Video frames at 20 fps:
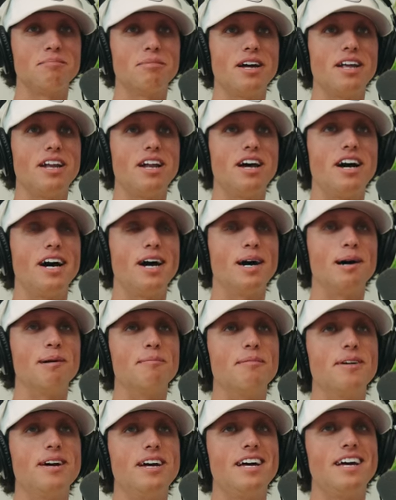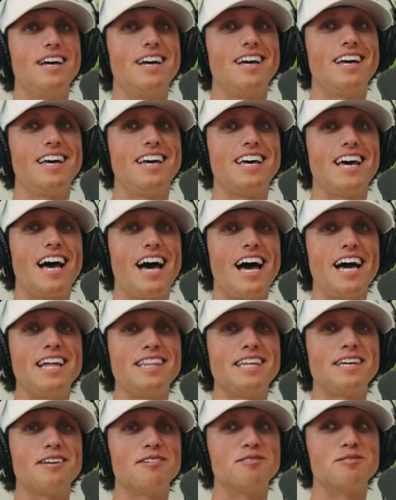but um, I
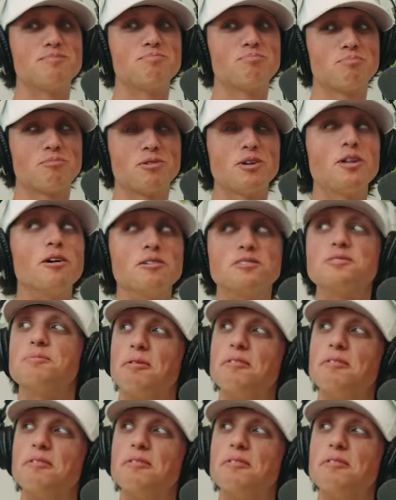think it was close to